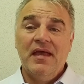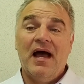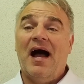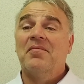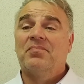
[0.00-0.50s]

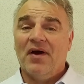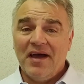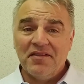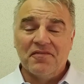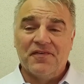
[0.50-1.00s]
I'm
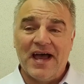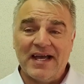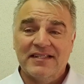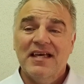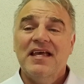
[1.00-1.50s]
proud of the
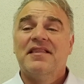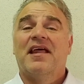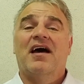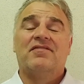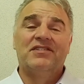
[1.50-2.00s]
fact that
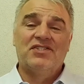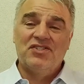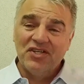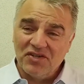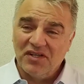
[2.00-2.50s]
I've
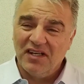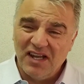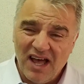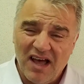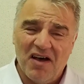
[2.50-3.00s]
instilled
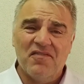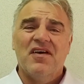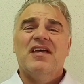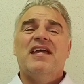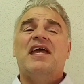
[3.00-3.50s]
love
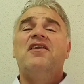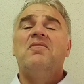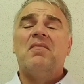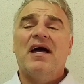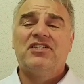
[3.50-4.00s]
into
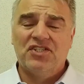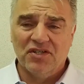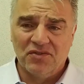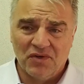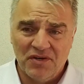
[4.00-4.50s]
my
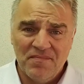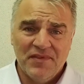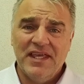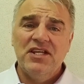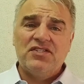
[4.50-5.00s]
children,
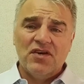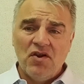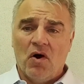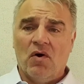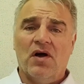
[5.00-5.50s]
into
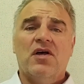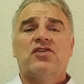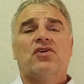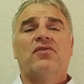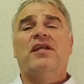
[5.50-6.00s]
Noah,
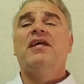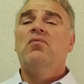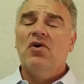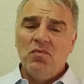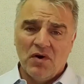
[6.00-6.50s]
so that he
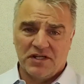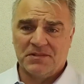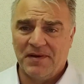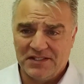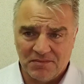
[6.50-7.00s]
would want to
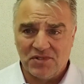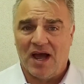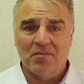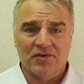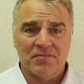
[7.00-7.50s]
spend some
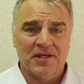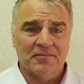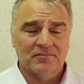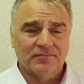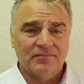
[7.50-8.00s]
time with me.
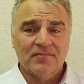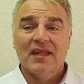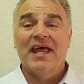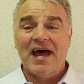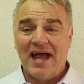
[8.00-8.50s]

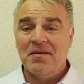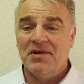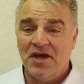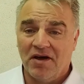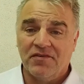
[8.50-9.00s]
And I am
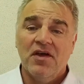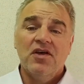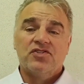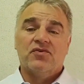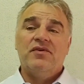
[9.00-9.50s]
enough.
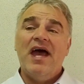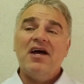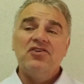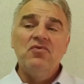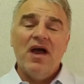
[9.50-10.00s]
So now
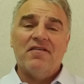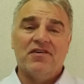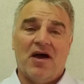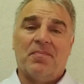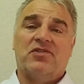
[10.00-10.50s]
you have an
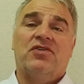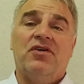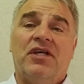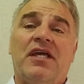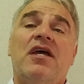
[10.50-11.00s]

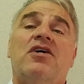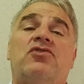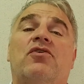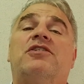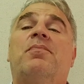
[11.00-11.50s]
opportunity
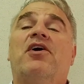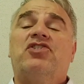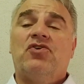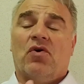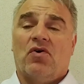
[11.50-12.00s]
to express
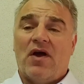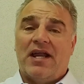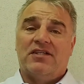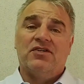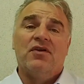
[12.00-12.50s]
your
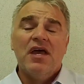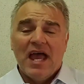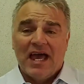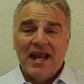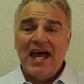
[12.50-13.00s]
gratitude.
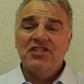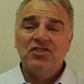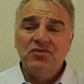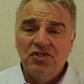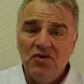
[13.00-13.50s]
And as
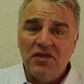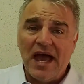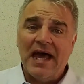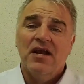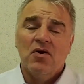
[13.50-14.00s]
you do
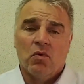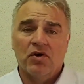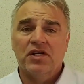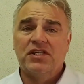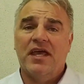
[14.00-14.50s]
that, we're
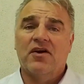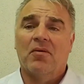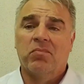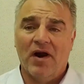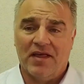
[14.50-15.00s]
going to take our
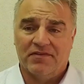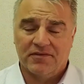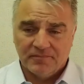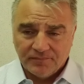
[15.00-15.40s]
breaths.